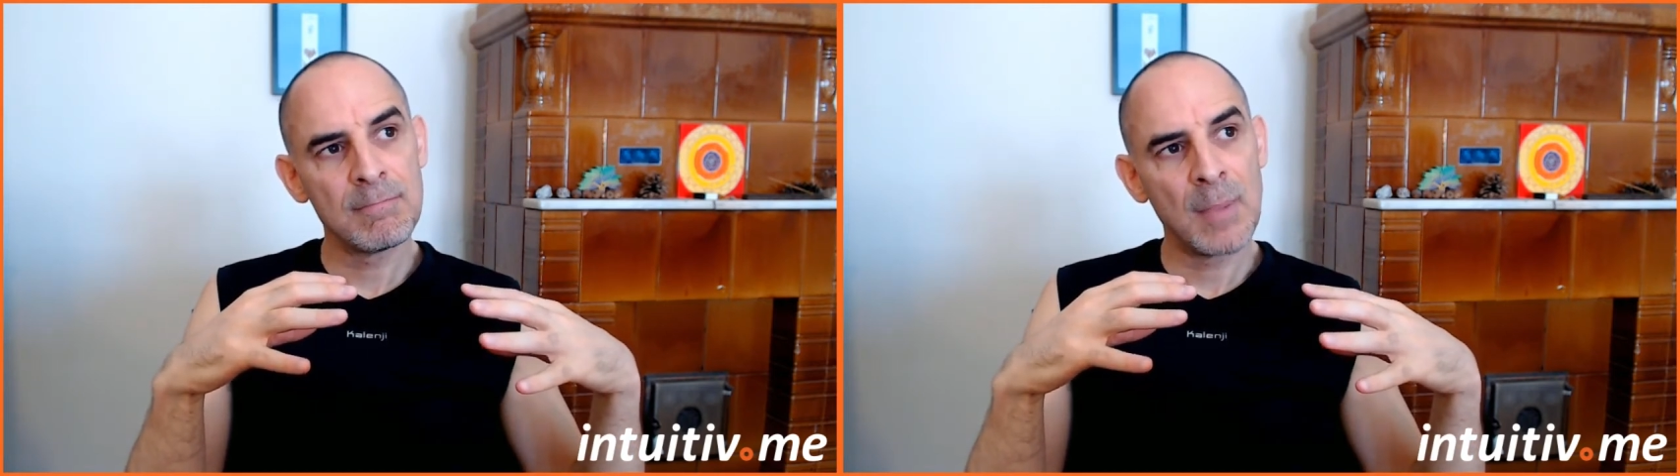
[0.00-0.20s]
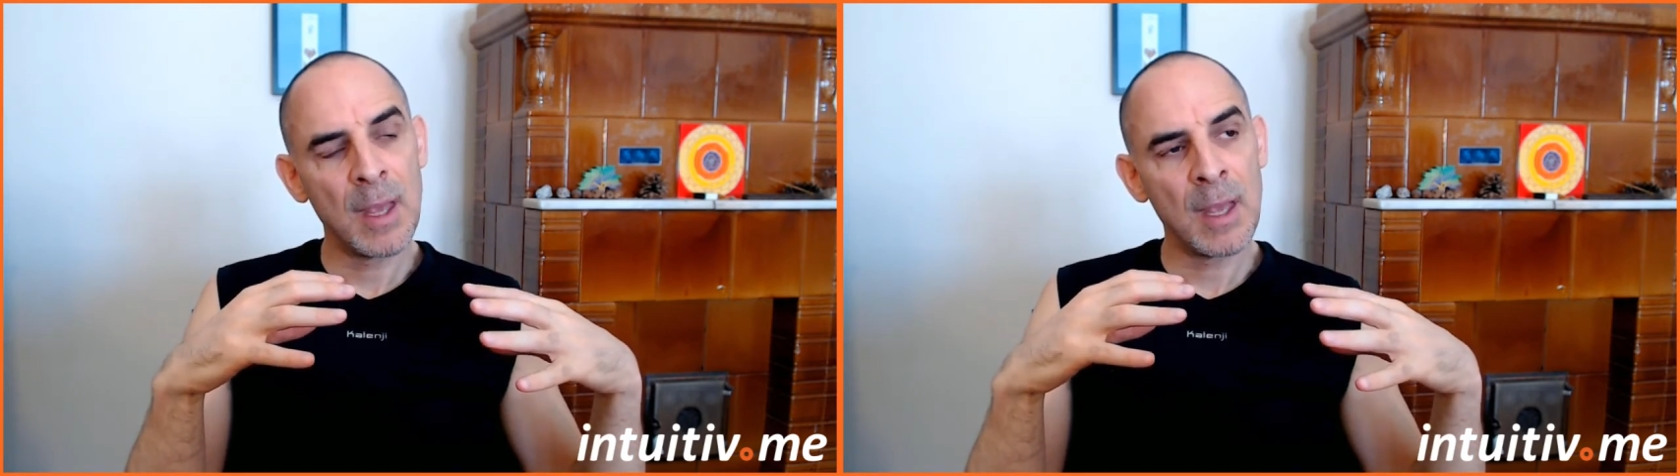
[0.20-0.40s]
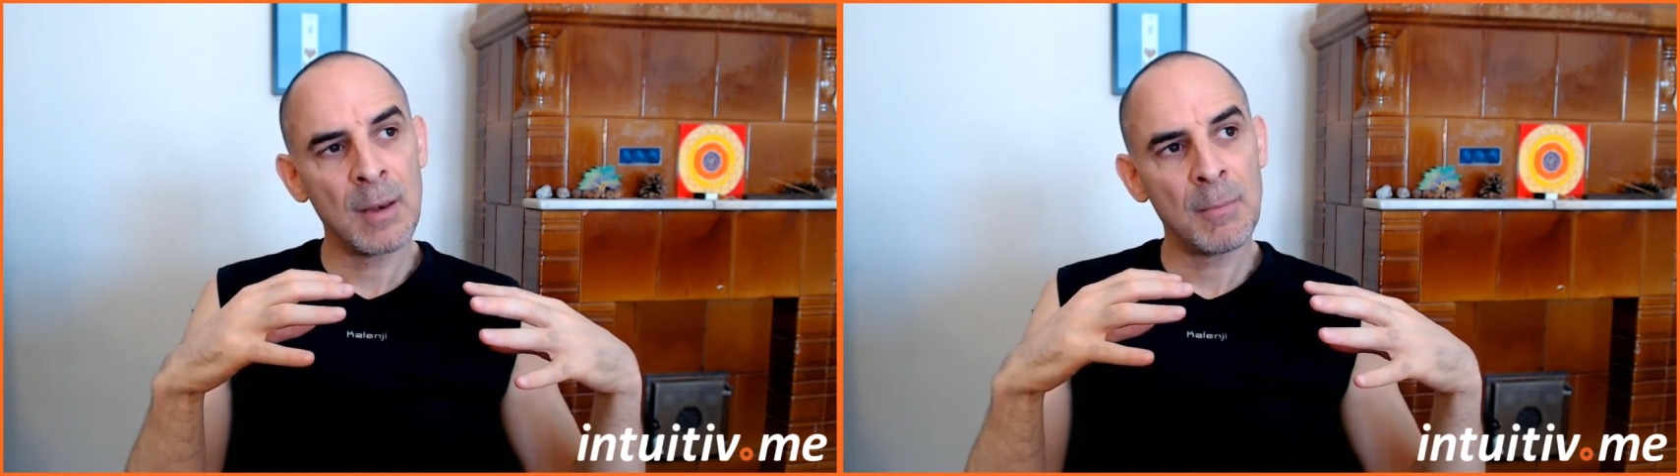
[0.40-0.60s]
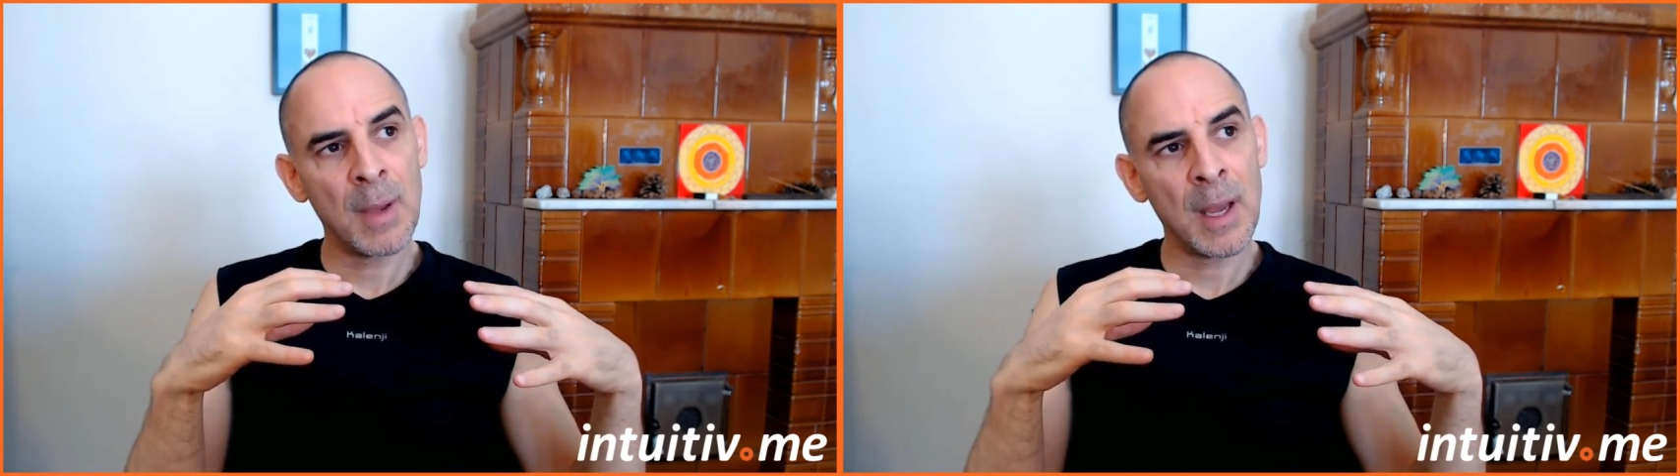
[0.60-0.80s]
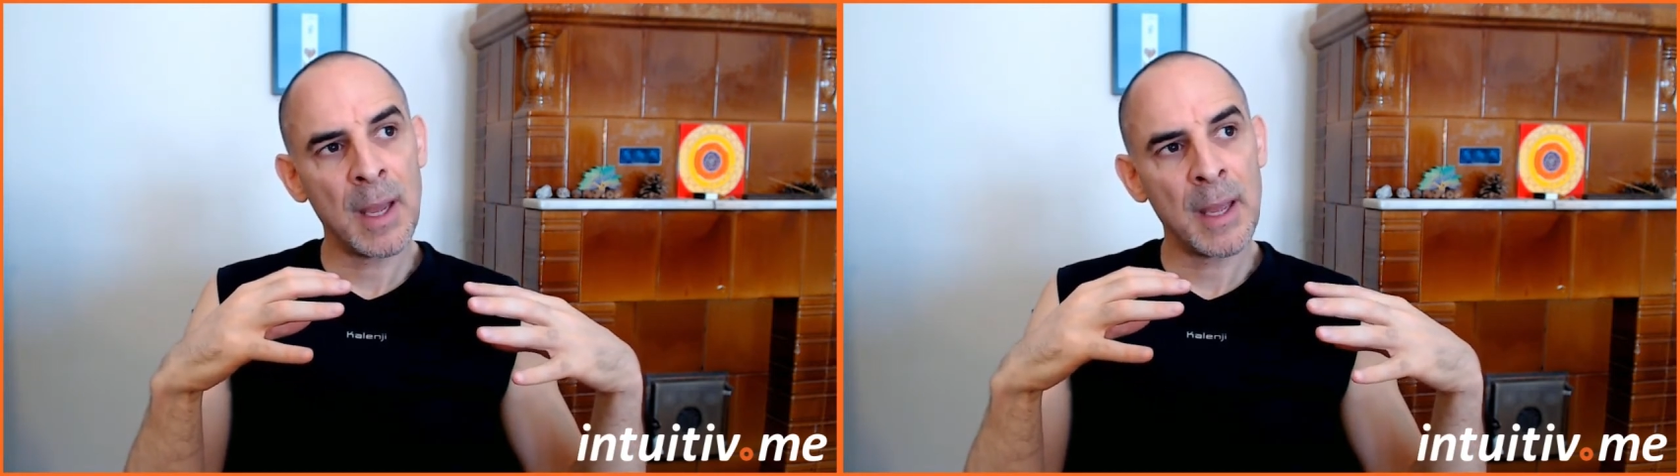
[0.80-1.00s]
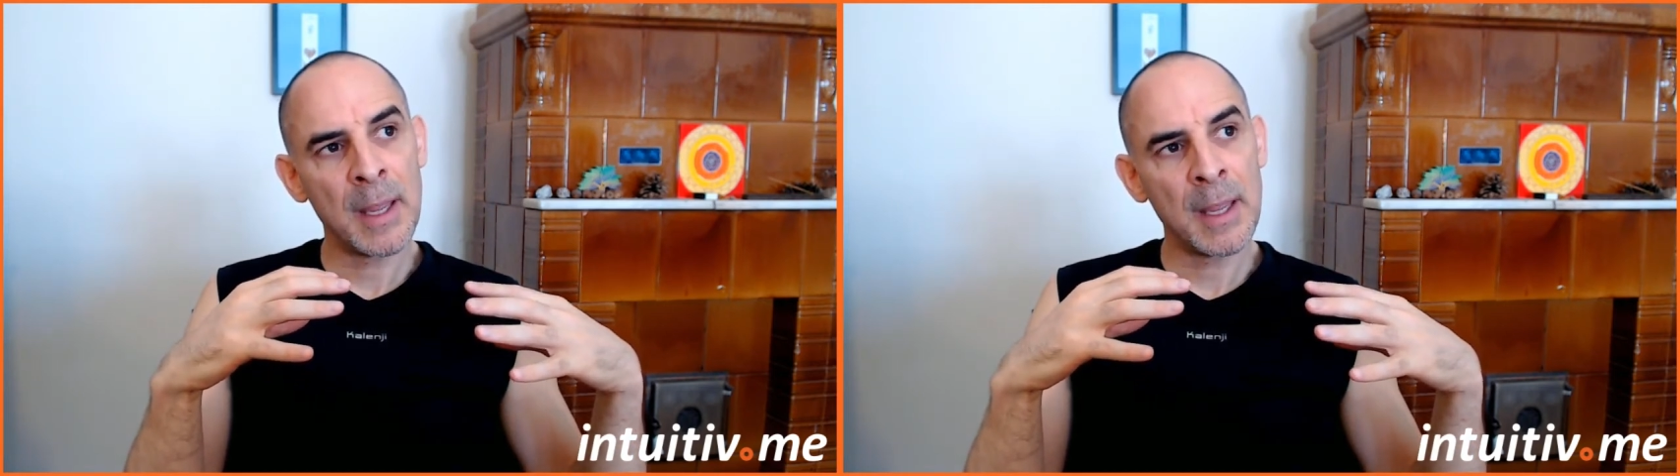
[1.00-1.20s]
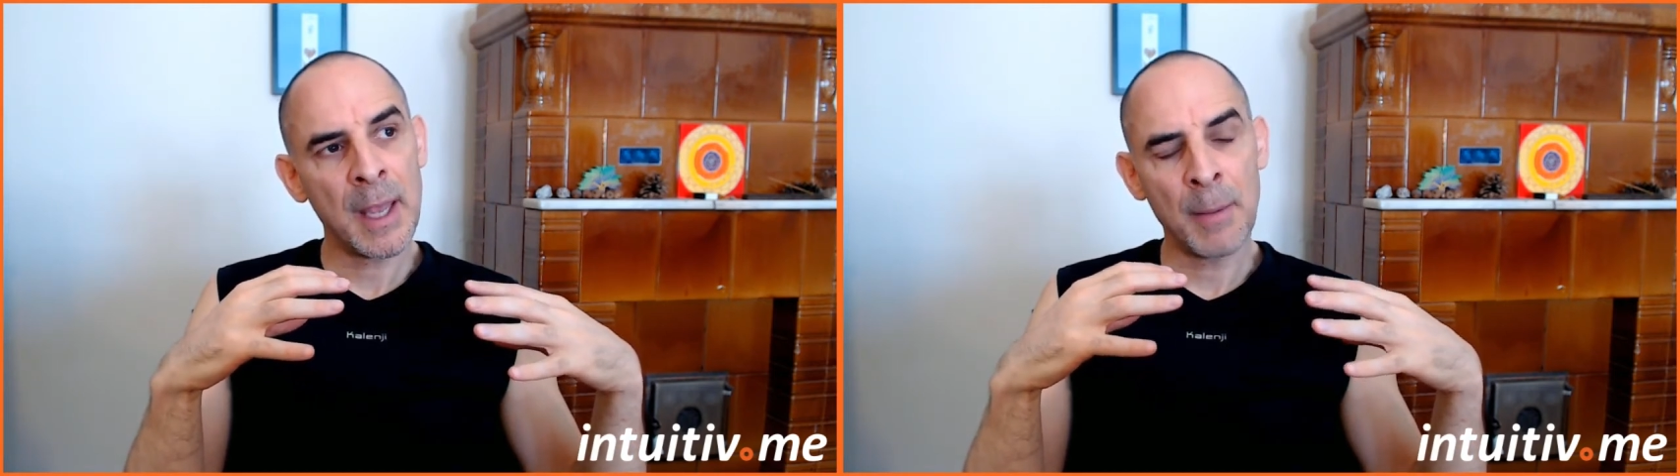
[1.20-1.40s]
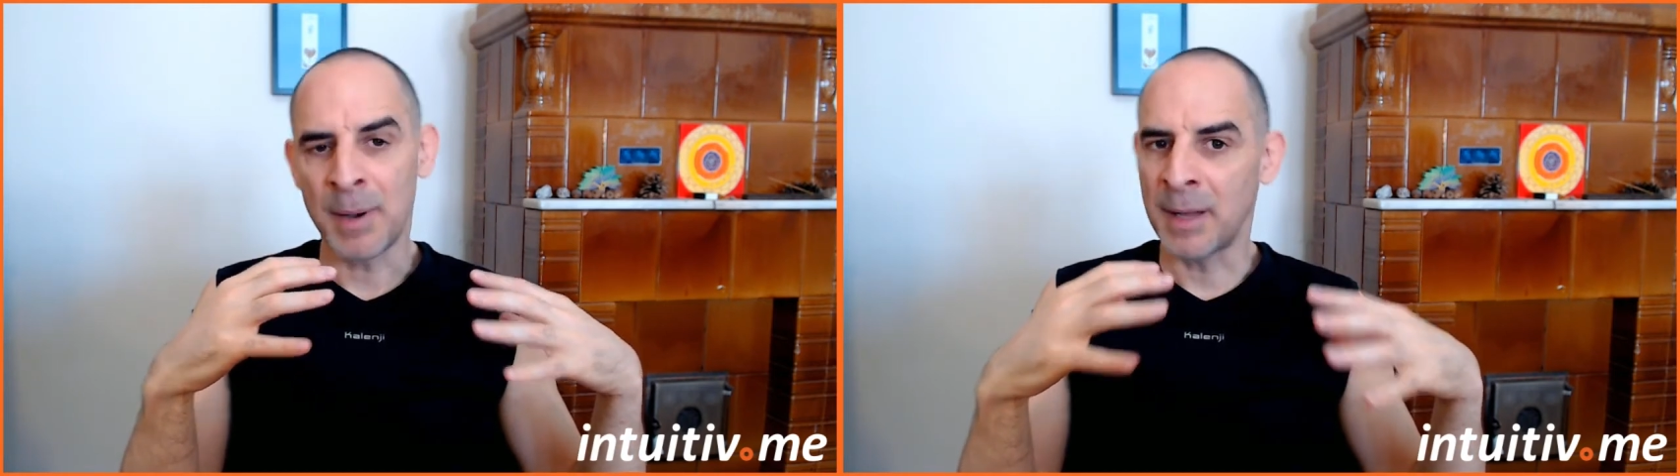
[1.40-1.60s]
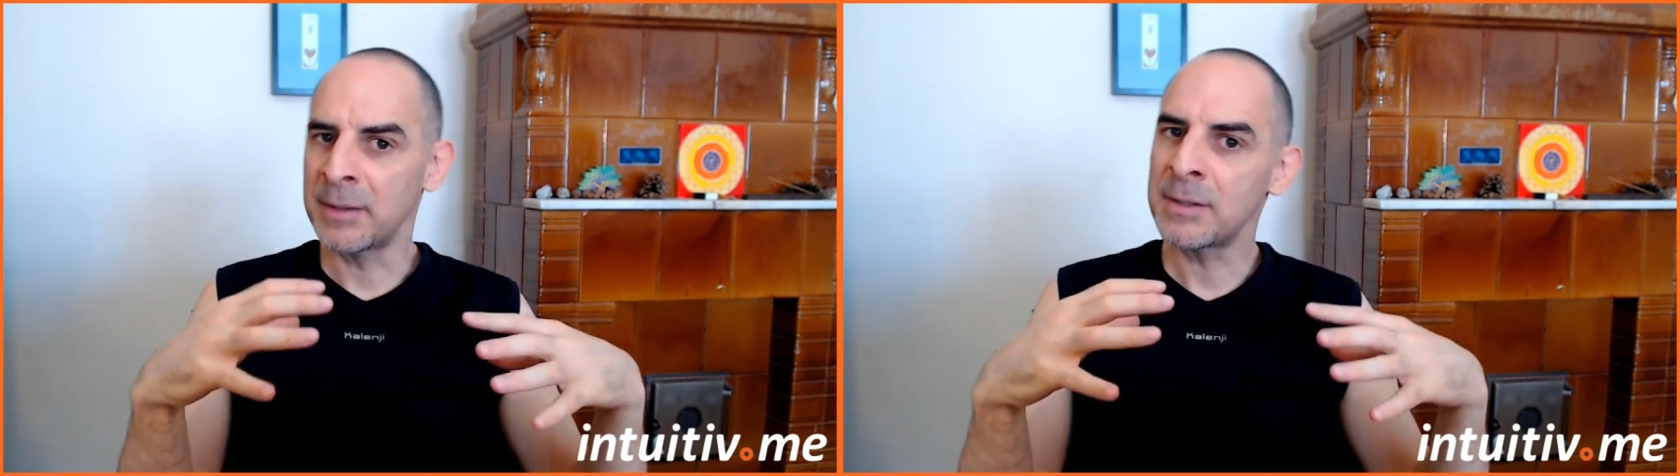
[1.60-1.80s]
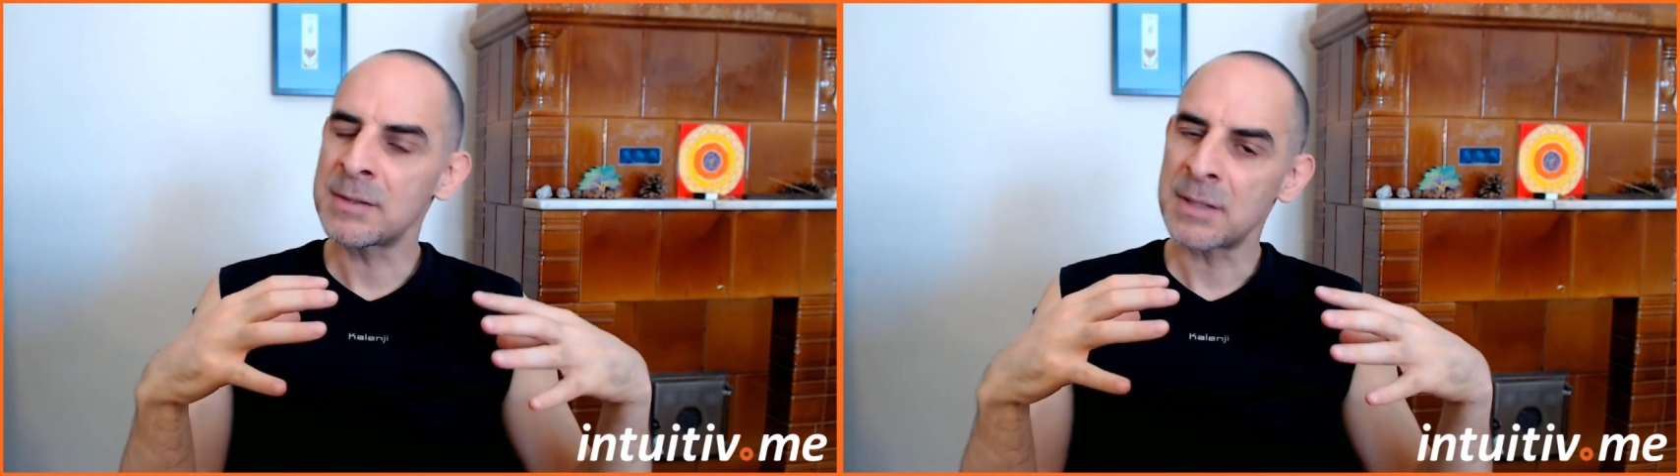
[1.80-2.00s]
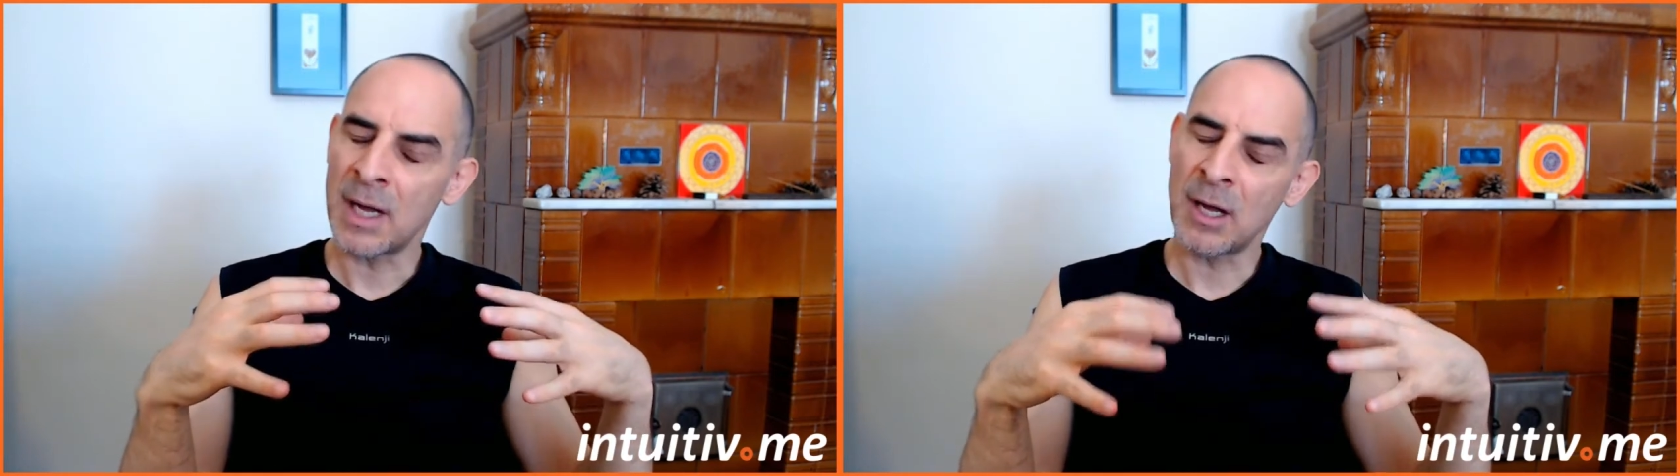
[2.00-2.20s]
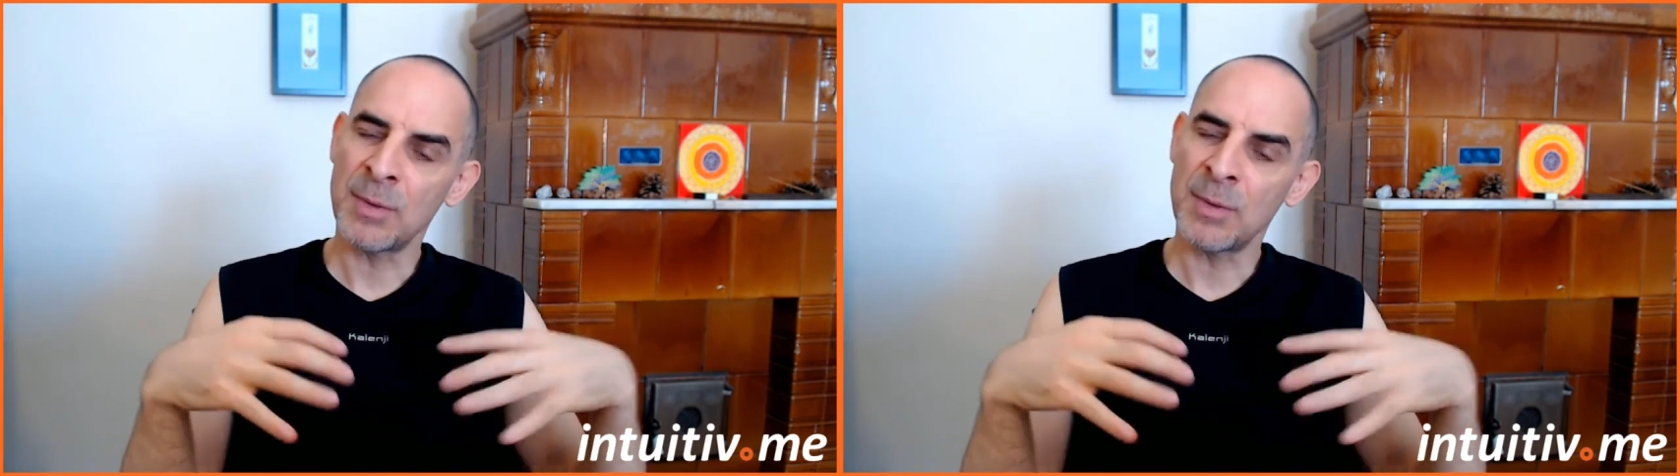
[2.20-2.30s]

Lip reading: and my abundance are coming